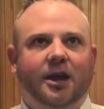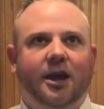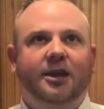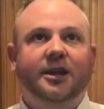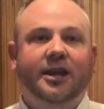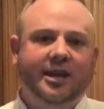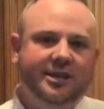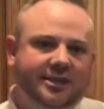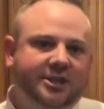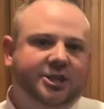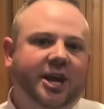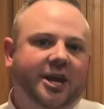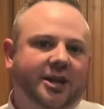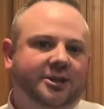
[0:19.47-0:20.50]
an easy
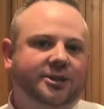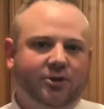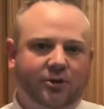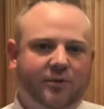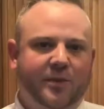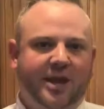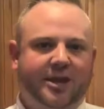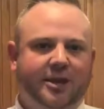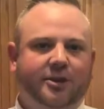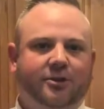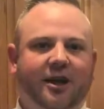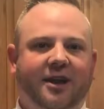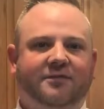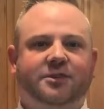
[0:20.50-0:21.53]
change that you can make in
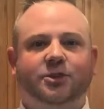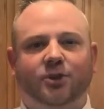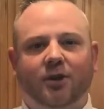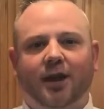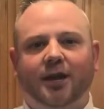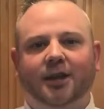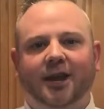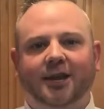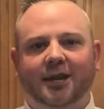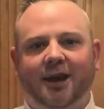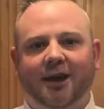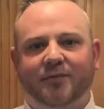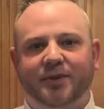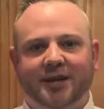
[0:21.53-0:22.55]
your life to try and lighten
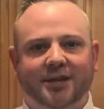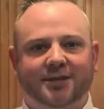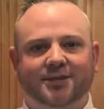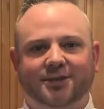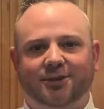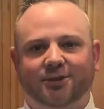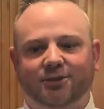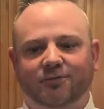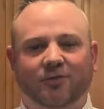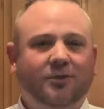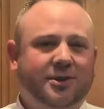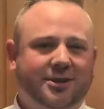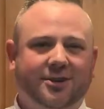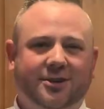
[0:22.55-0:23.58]
up is to
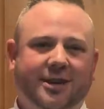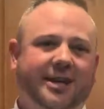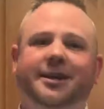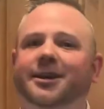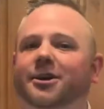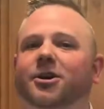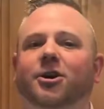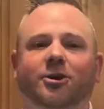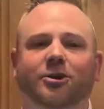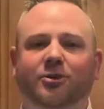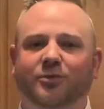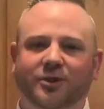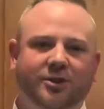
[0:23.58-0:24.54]
focus on eating at home.